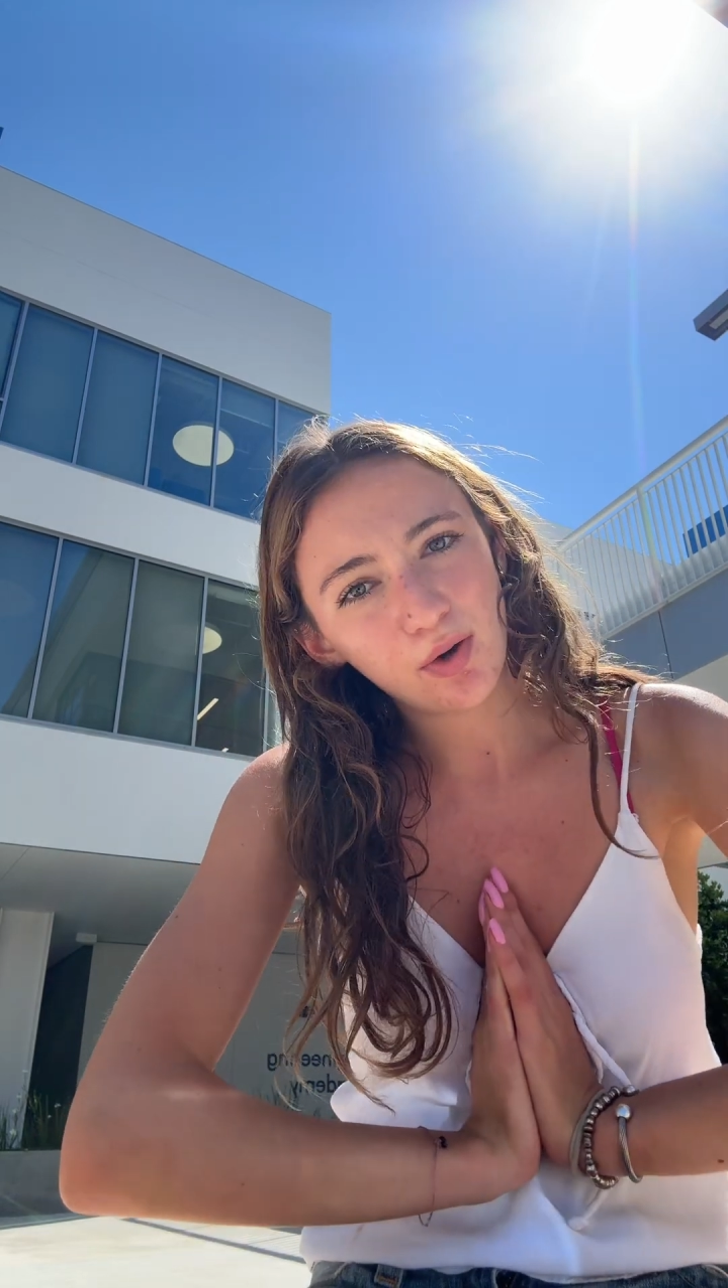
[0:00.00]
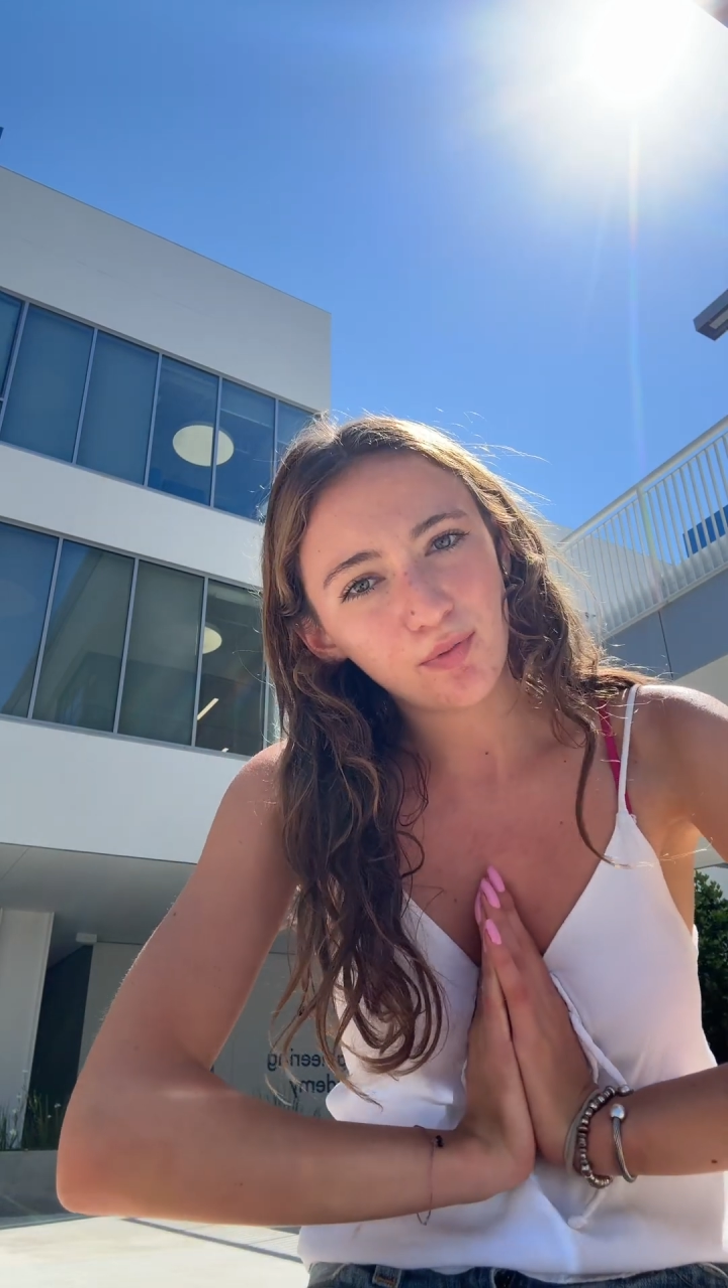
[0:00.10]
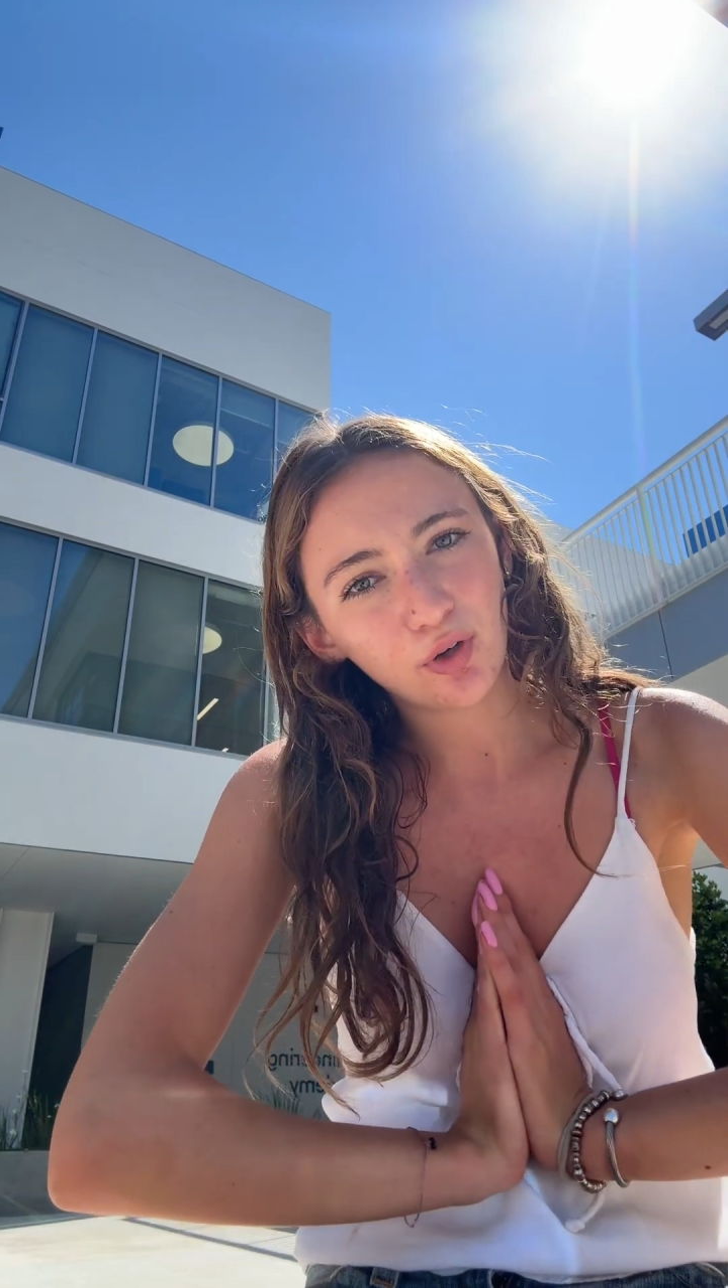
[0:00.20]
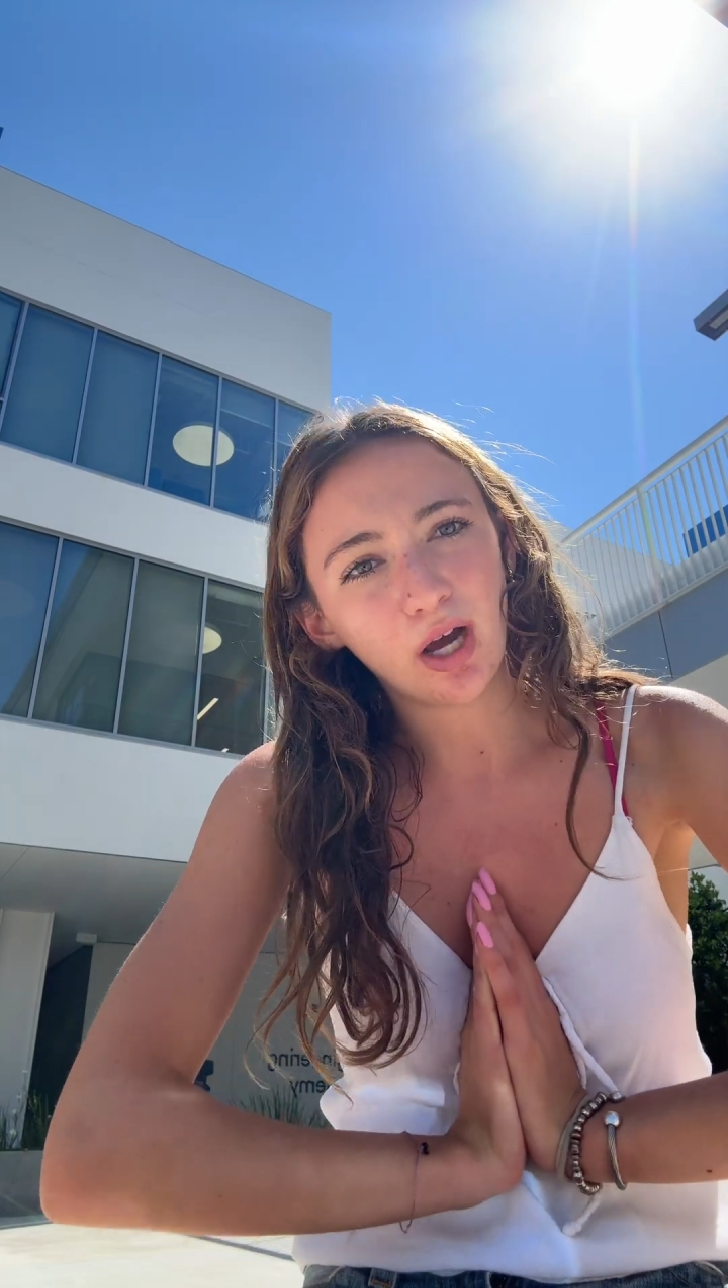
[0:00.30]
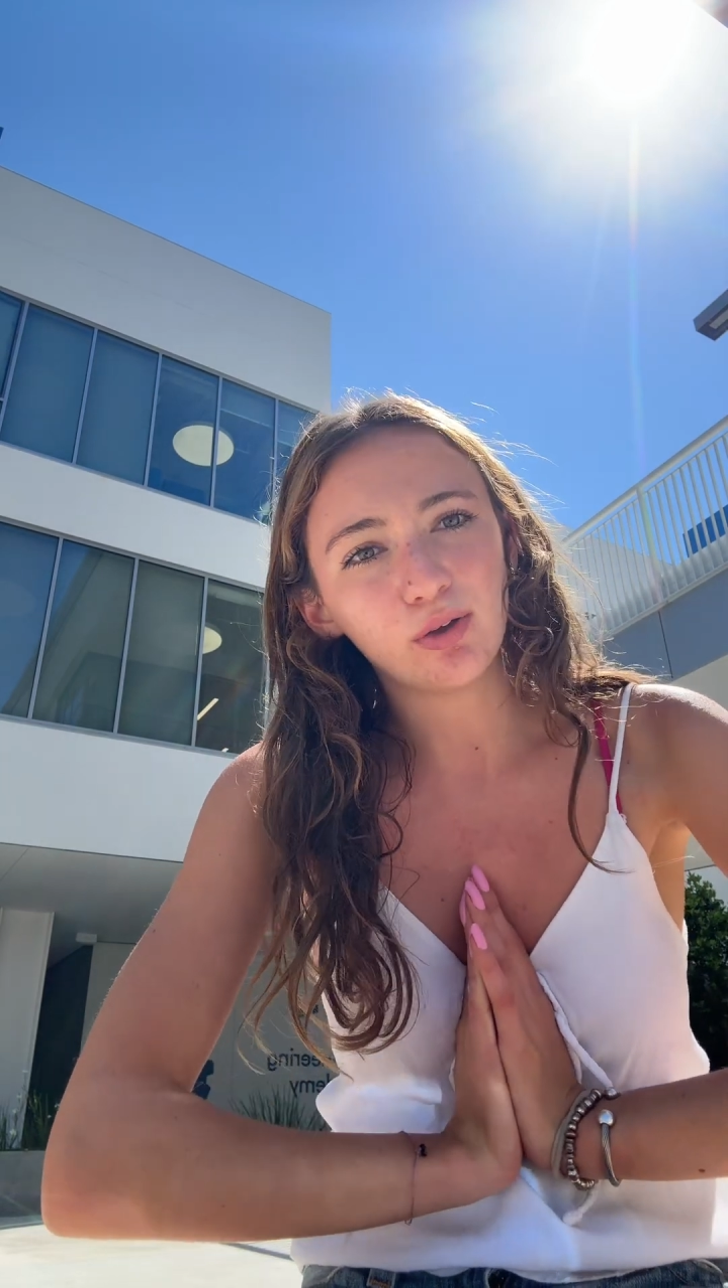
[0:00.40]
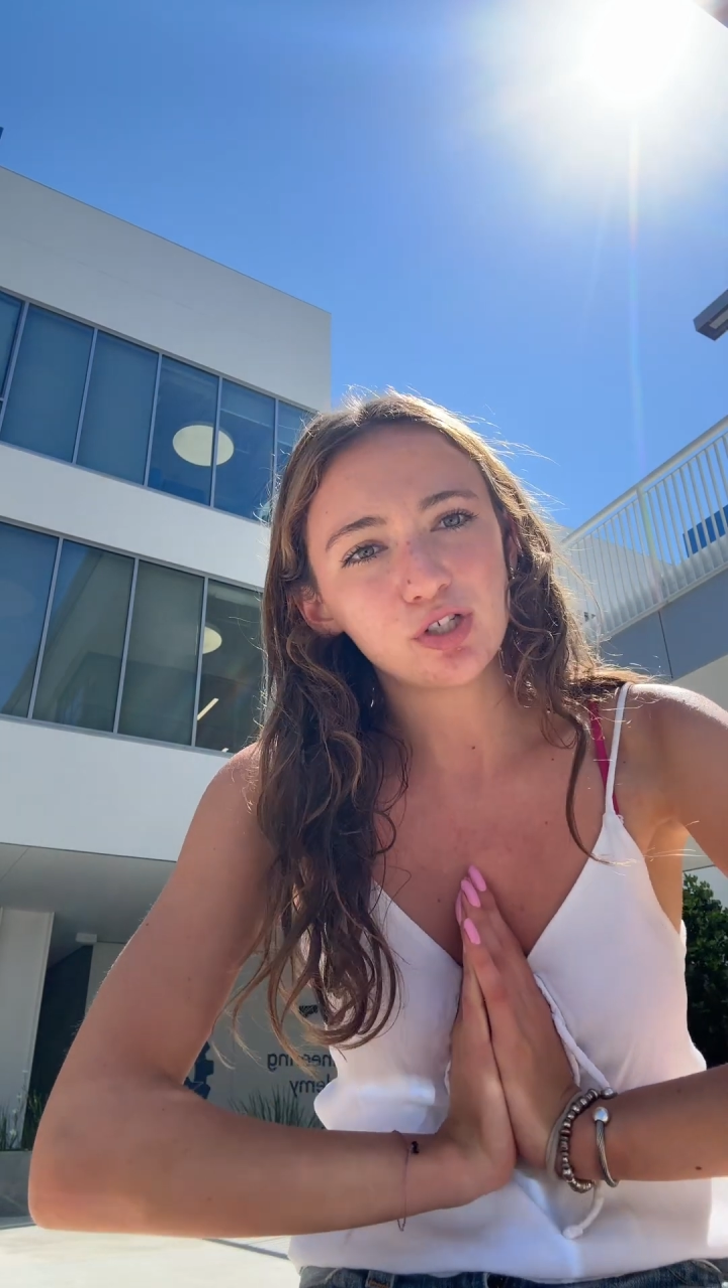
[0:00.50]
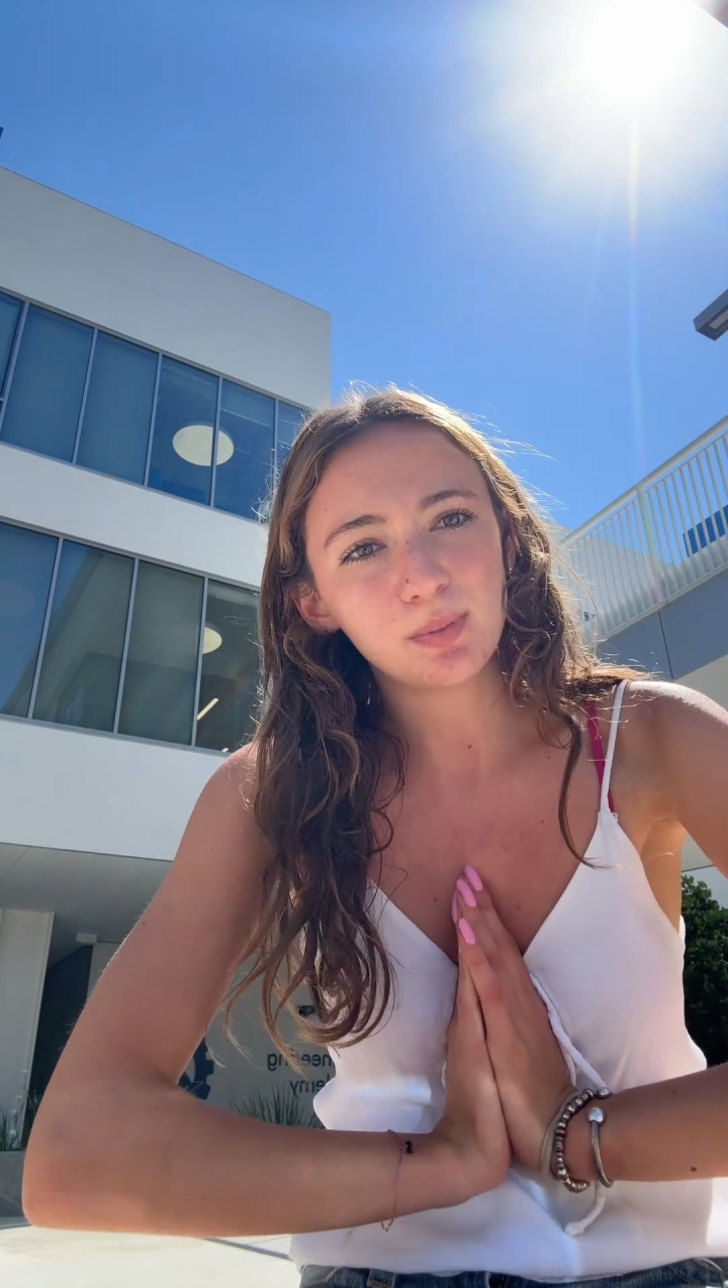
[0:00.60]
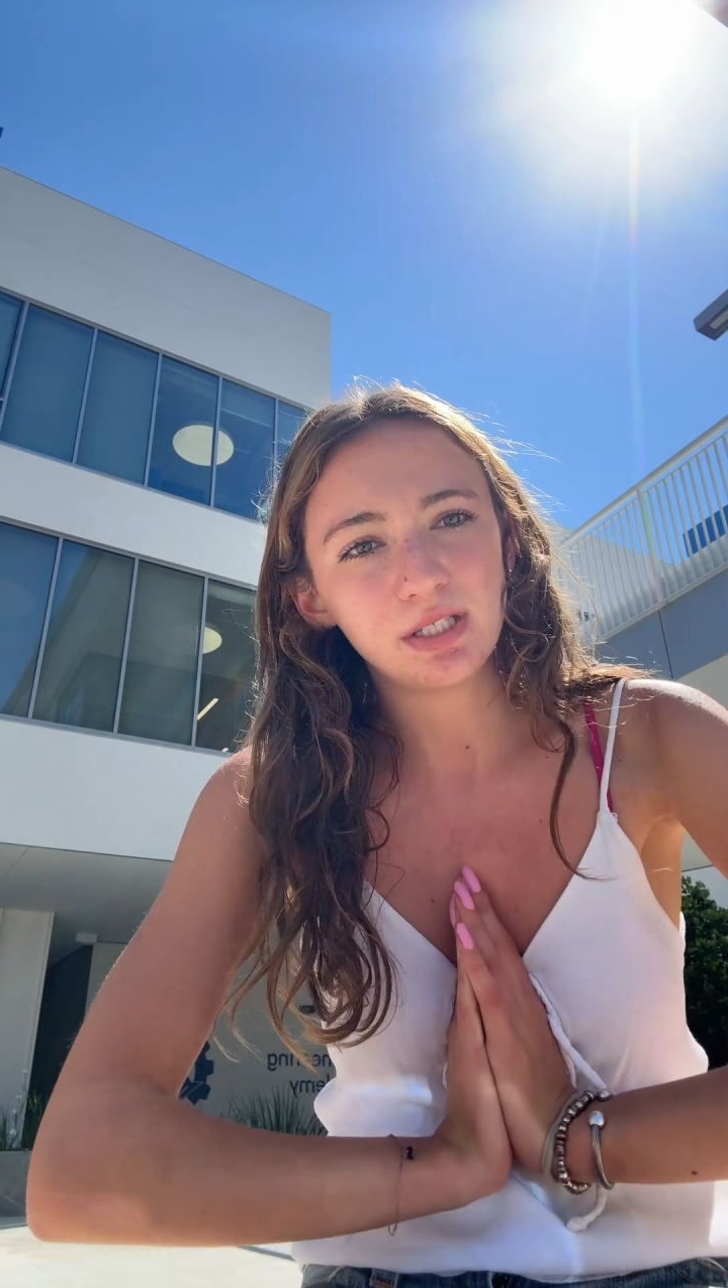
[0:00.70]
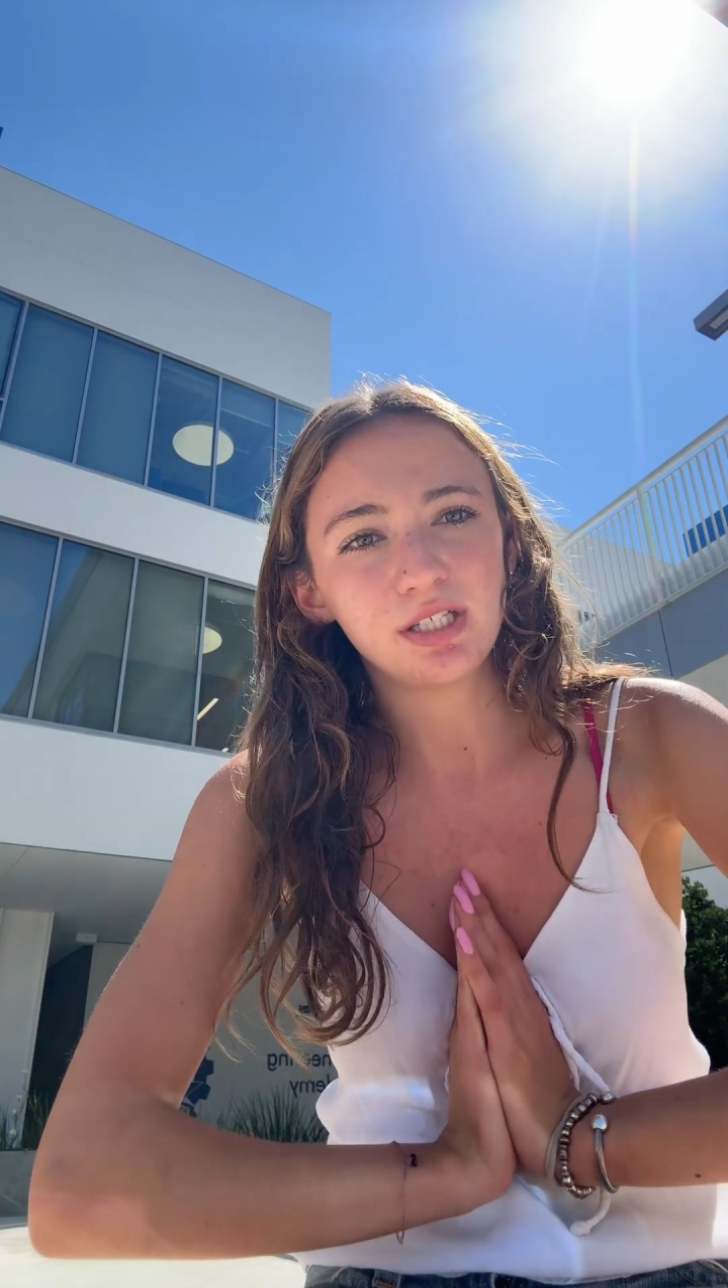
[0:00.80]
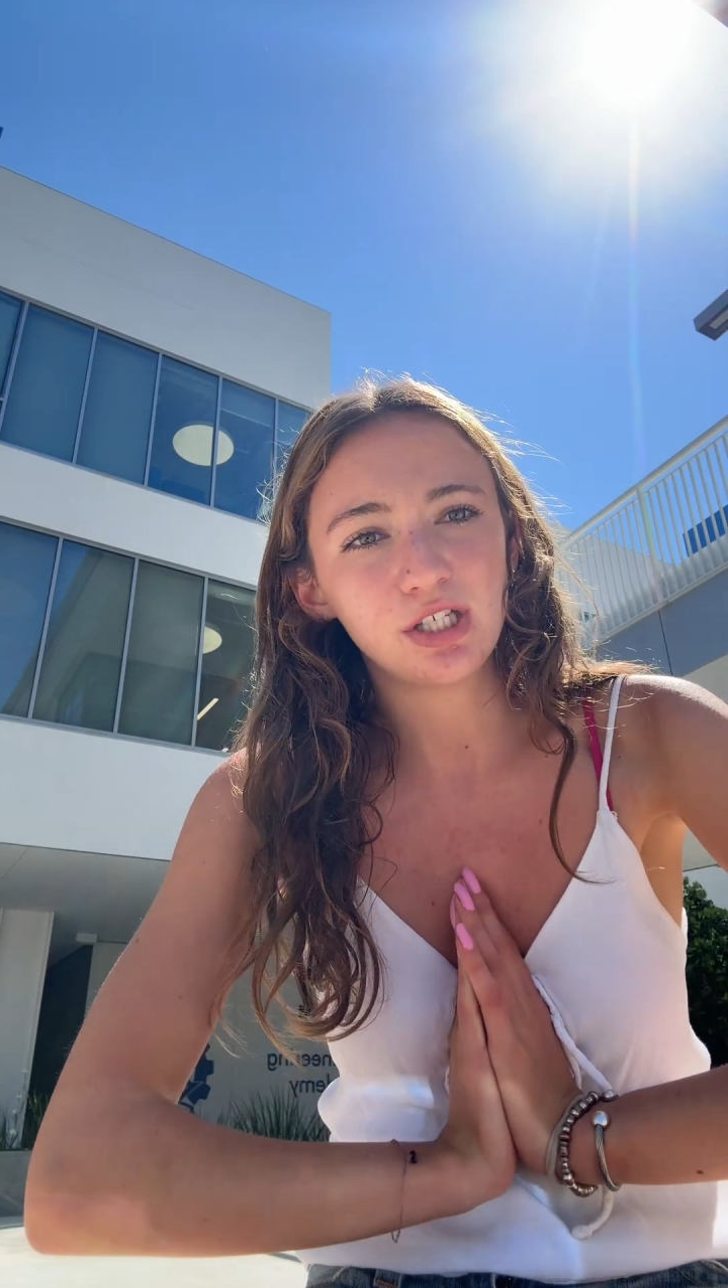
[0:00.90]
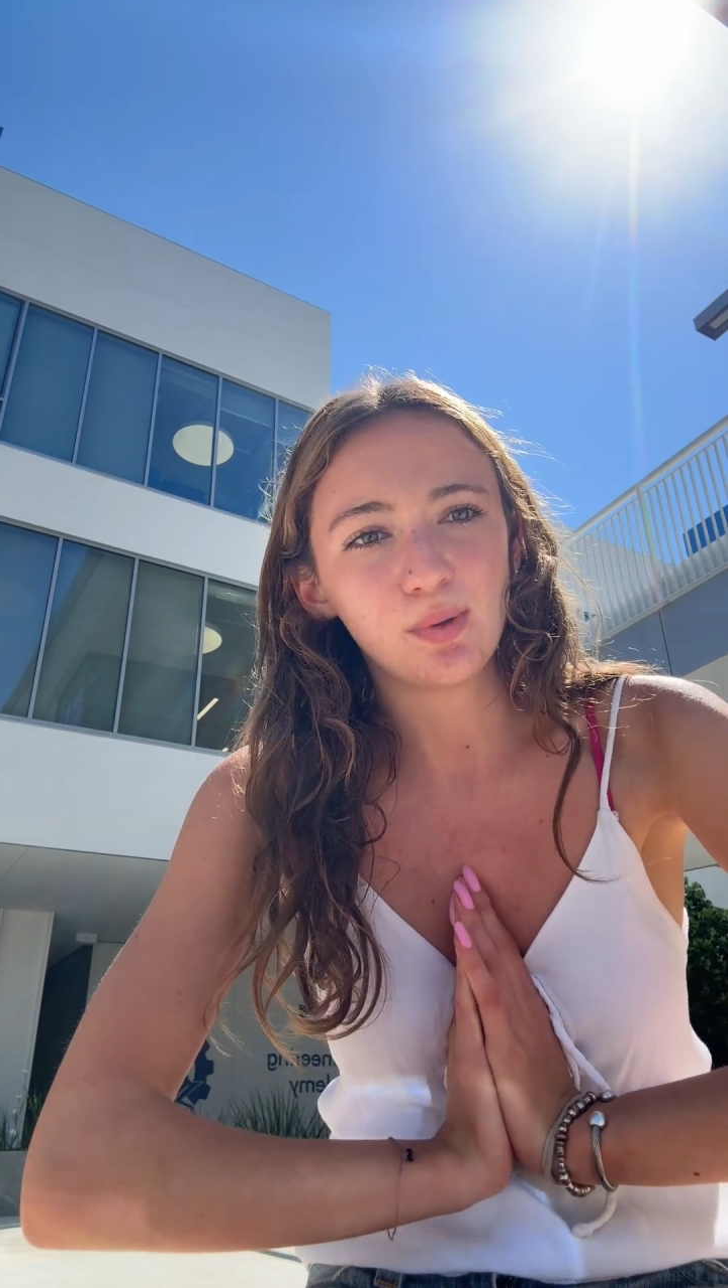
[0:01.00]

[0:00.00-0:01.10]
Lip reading: for LGBTQ